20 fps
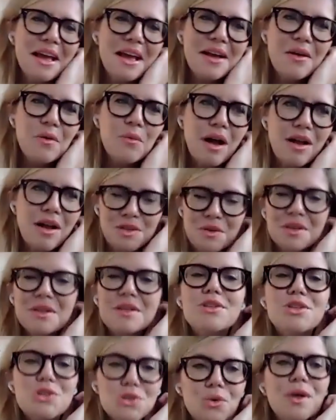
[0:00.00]
while you can
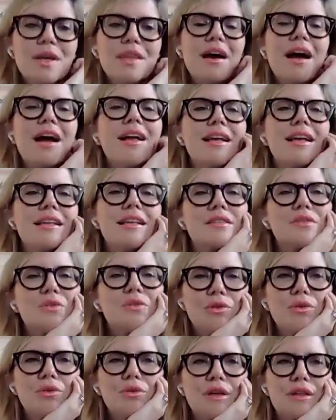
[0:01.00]
enjoy that, it's
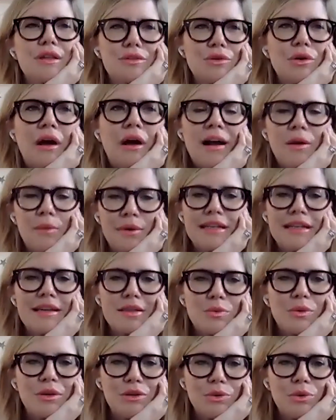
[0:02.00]
not how it is
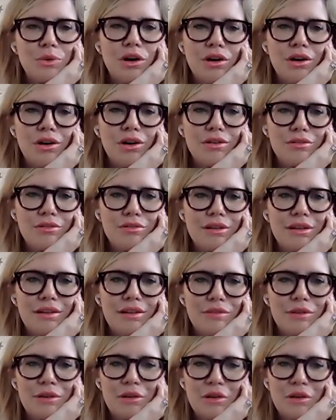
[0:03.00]
when you are in real